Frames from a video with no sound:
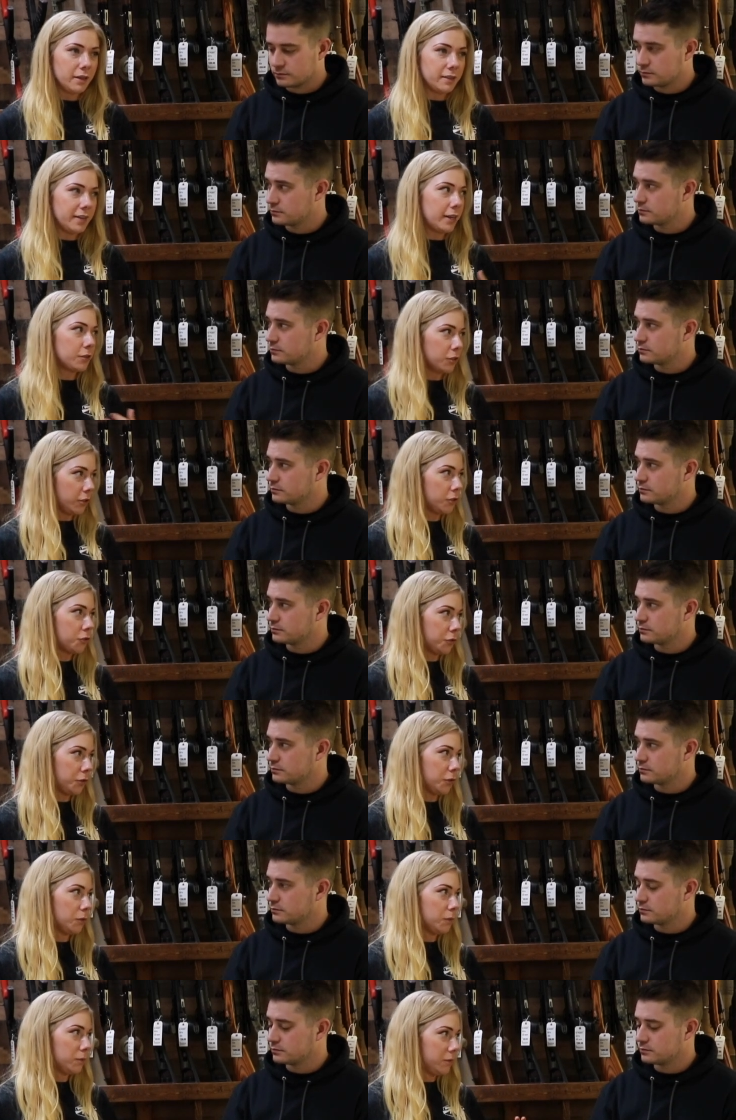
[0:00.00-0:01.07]
Speaker 1: is actually
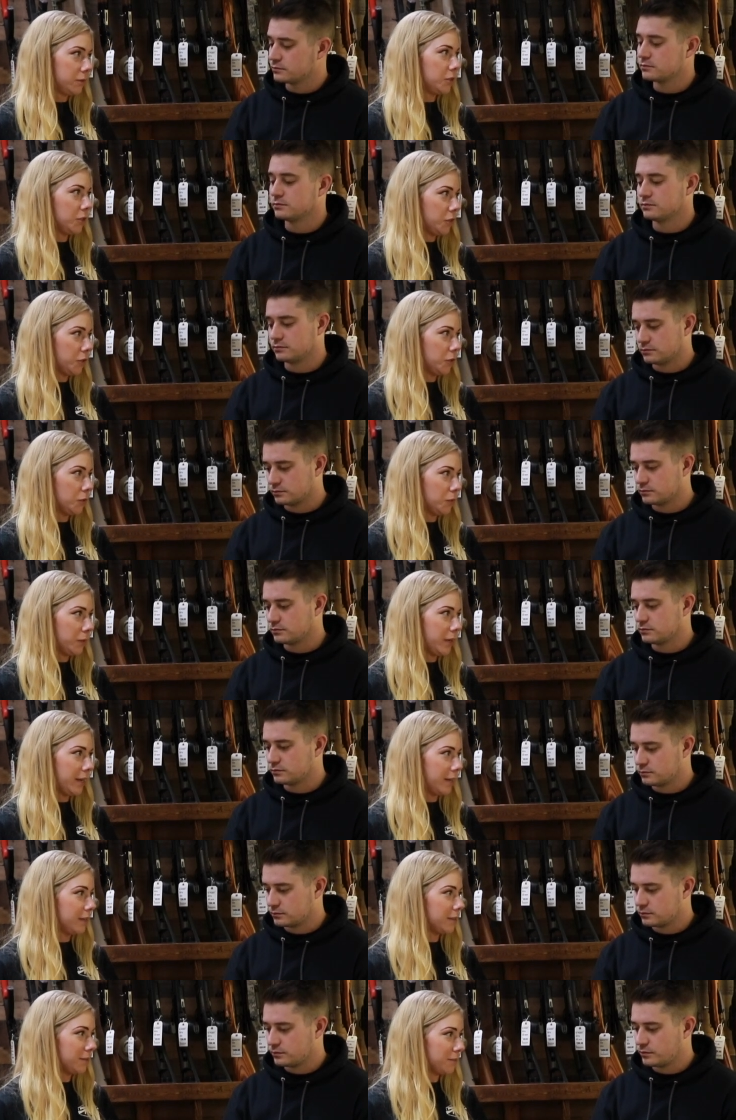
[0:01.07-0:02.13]
true to you
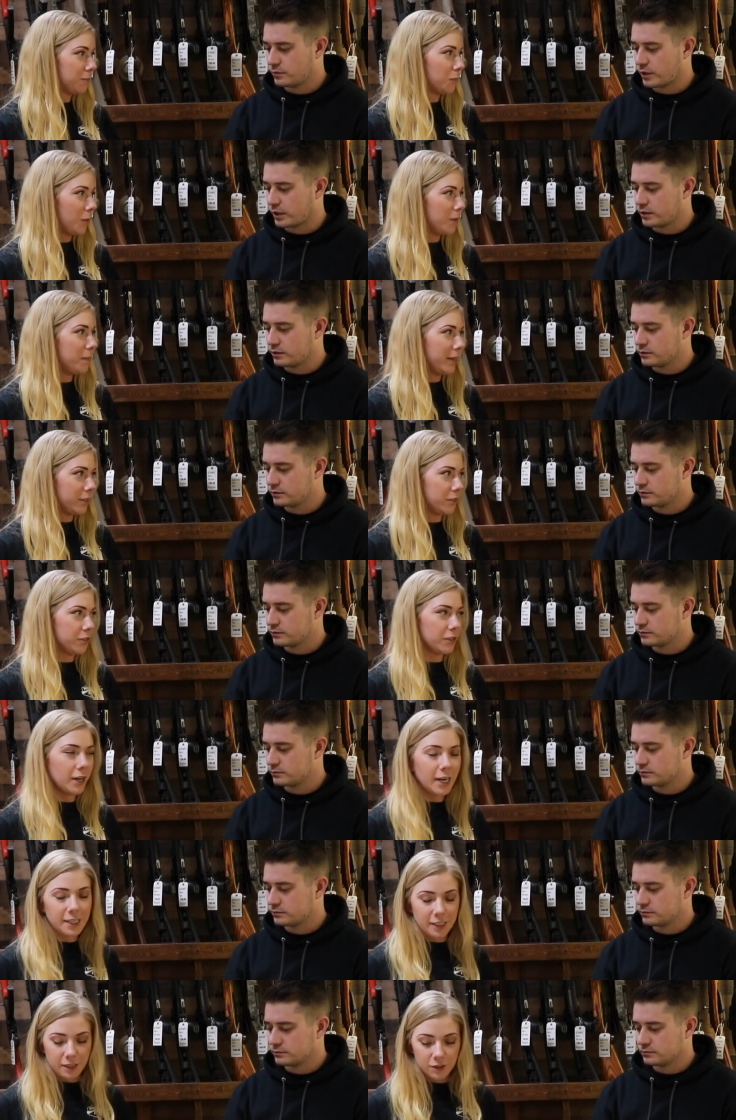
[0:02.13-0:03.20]
and right. what matches
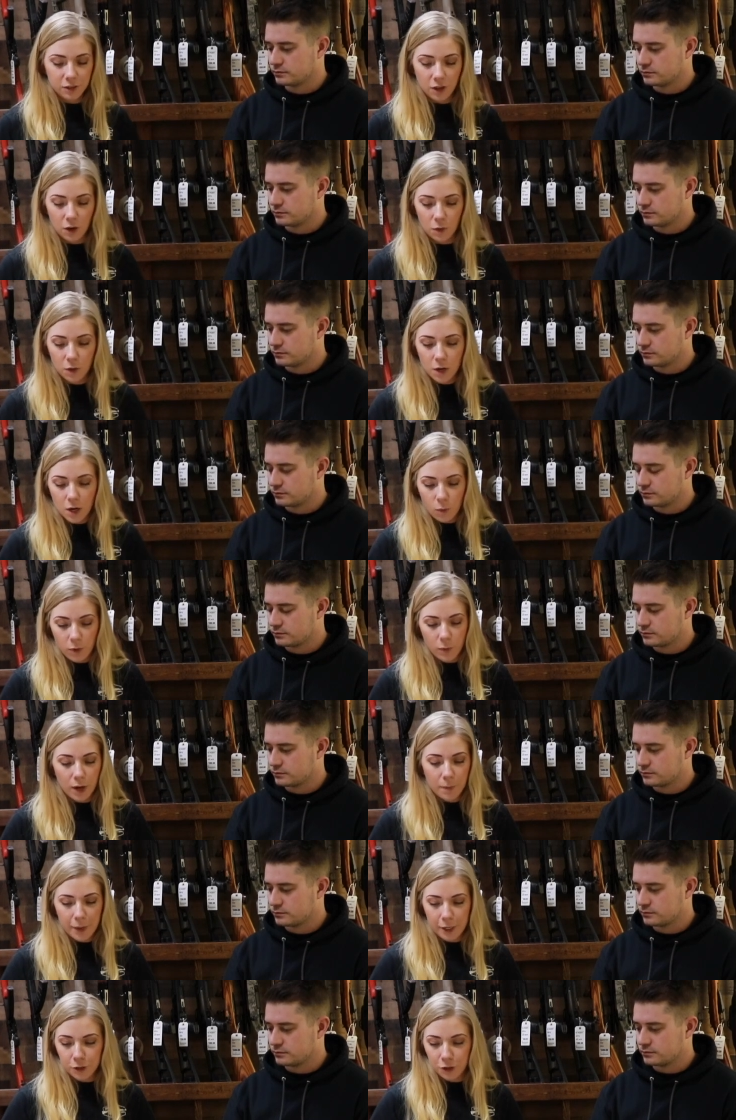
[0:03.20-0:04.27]
your ID. So we
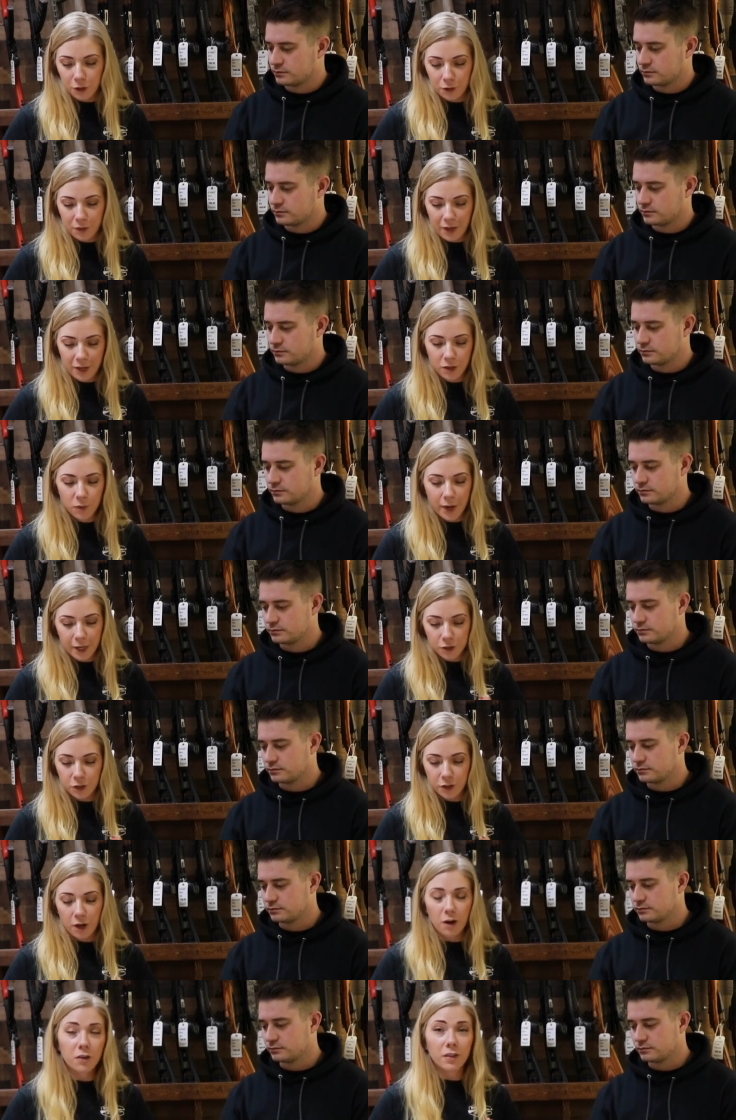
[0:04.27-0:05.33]
want to make sure that you
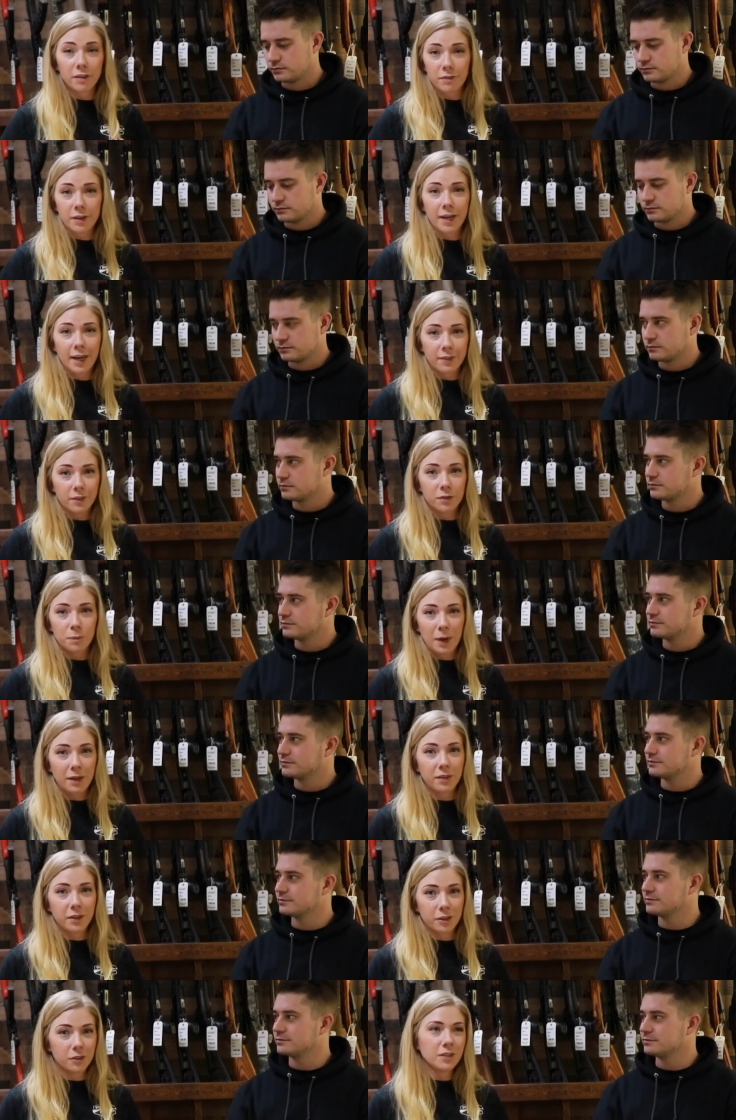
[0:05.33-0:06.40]
actually are living at the
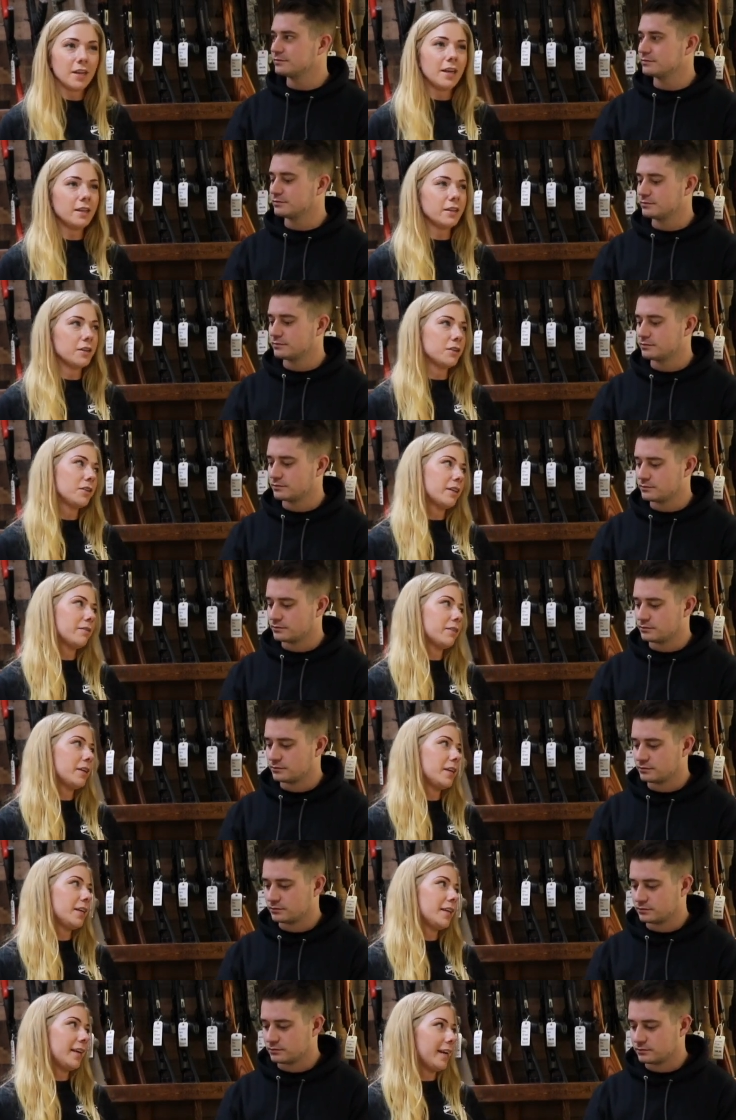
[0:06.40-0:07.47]
spot that you're saying that you're
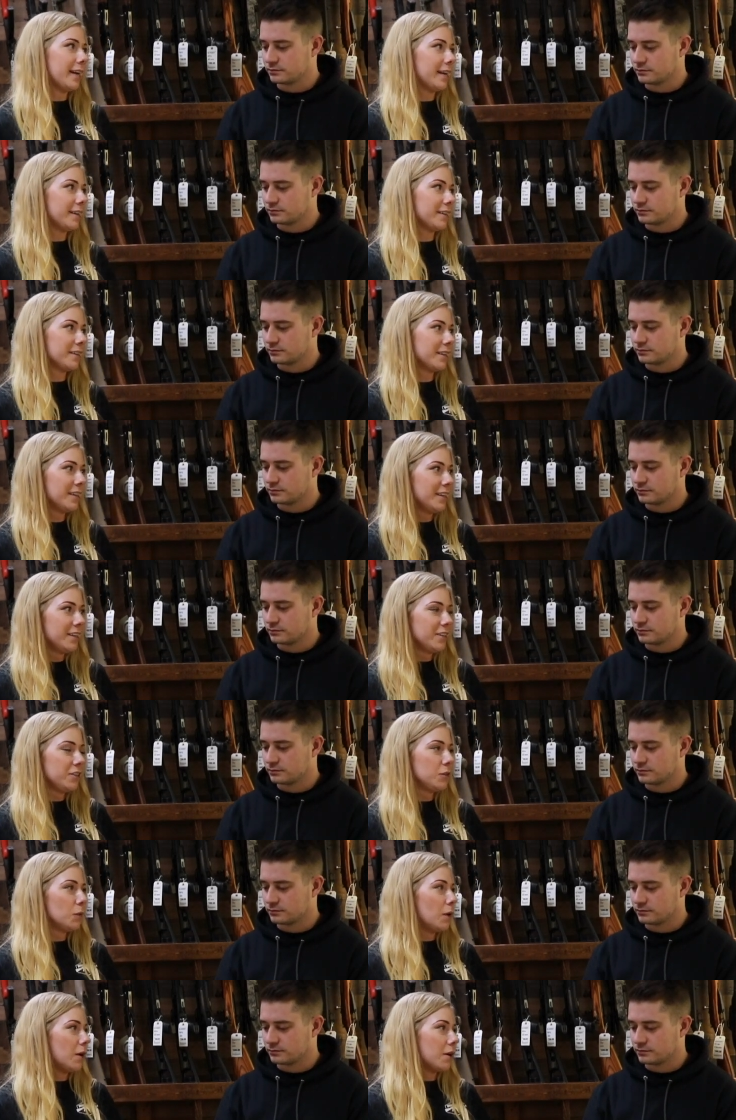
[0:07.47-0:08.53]
living and
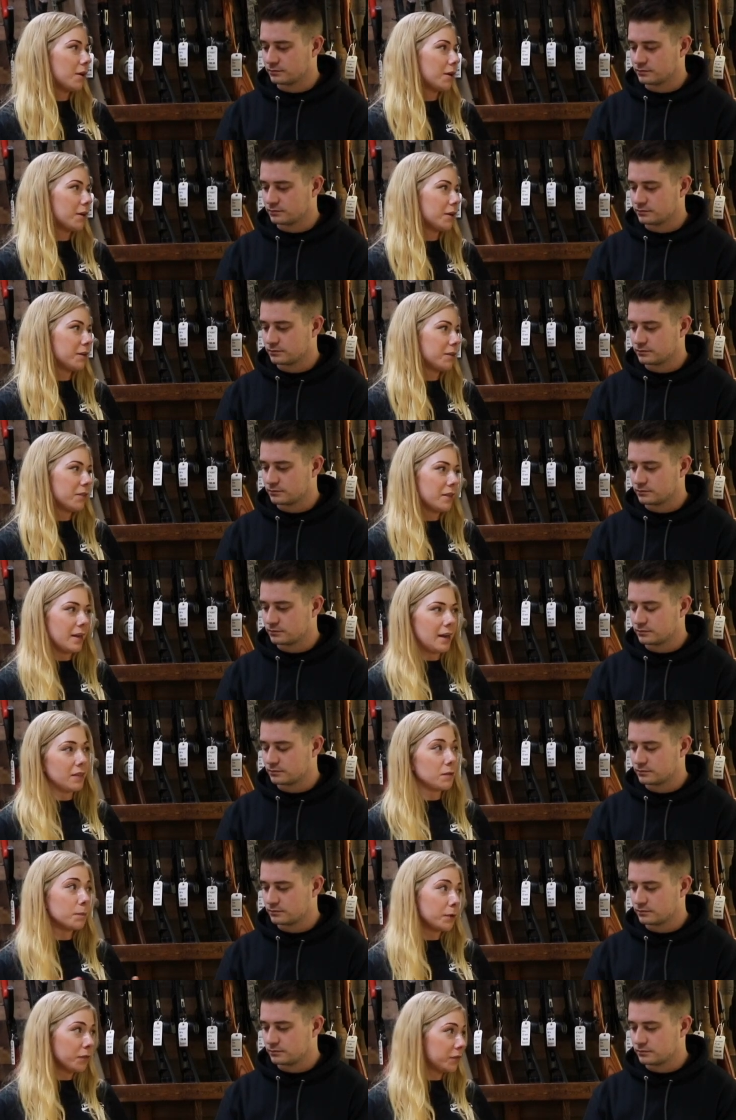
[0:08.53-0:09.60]
you are
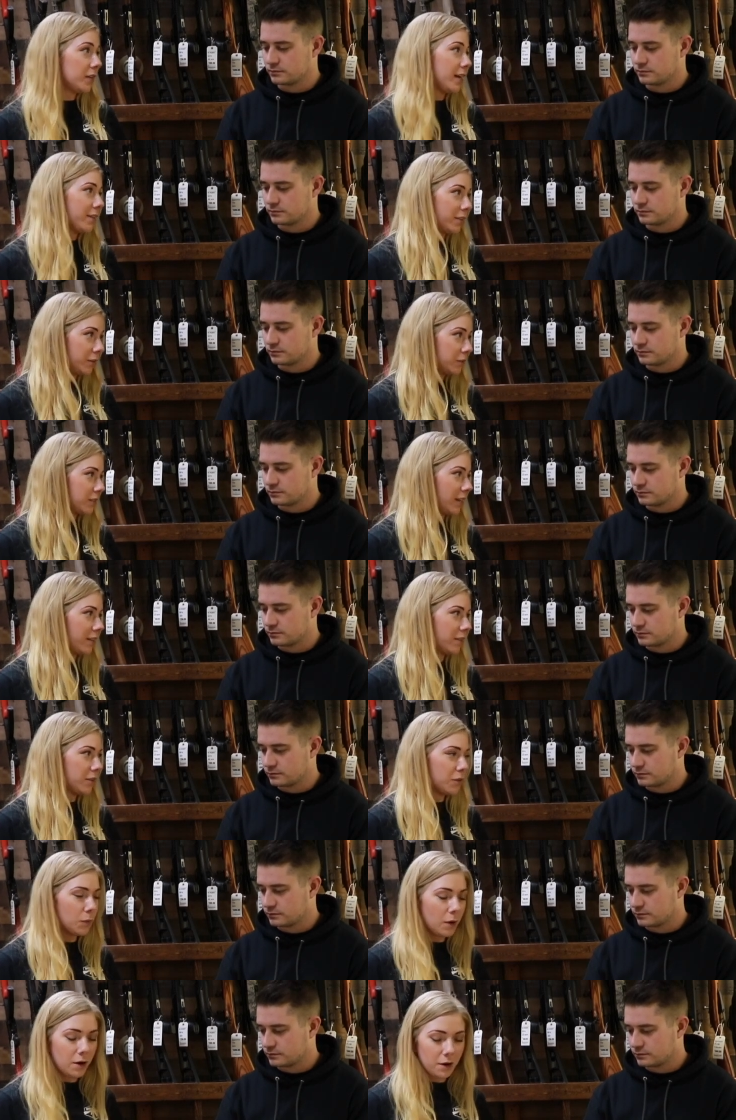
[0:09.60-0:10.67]
on the birthday that you say
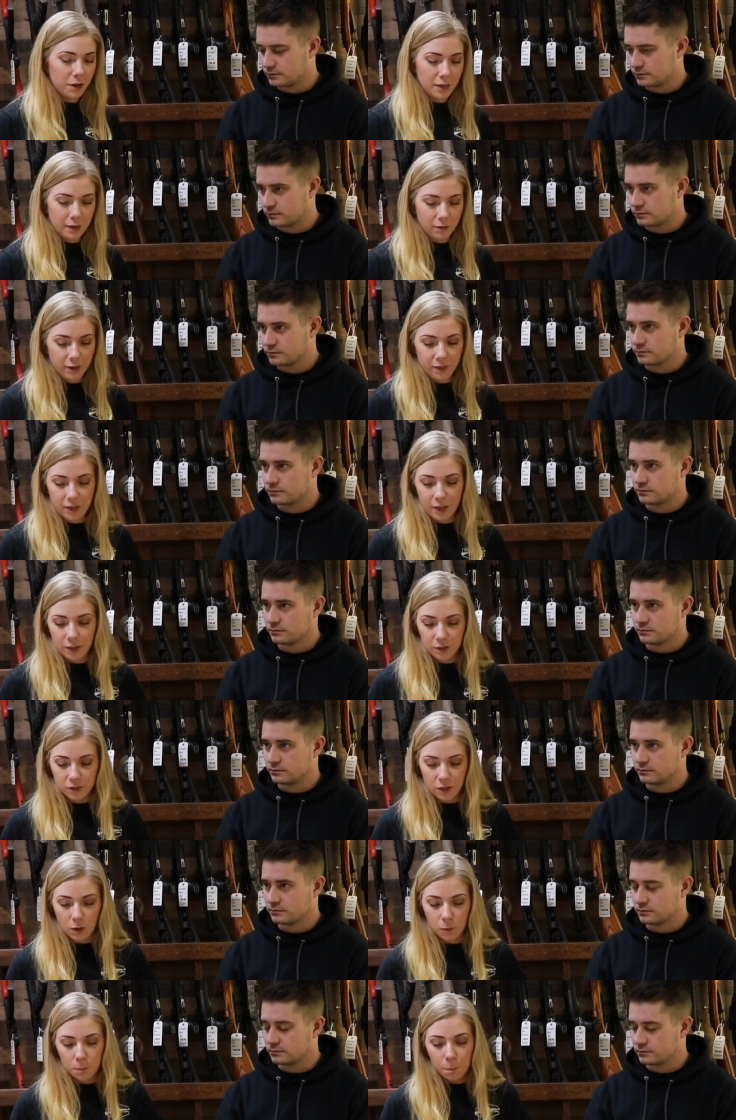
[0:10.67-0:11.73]
that you are and everything.
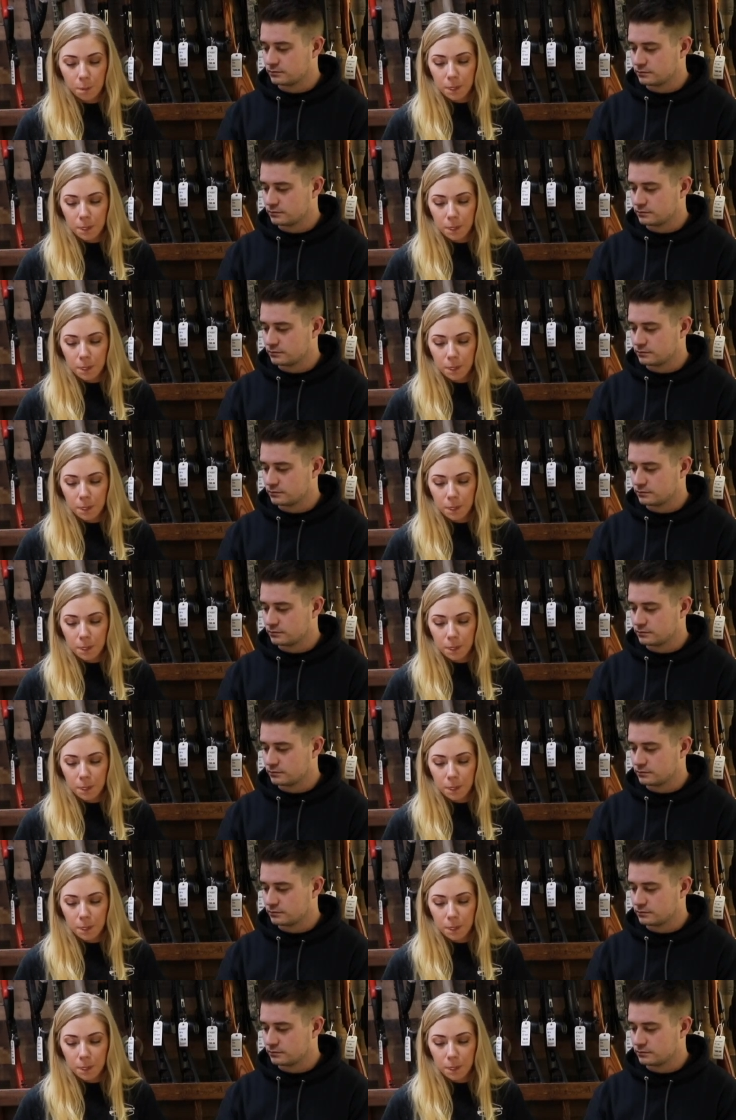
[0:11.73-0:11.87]
So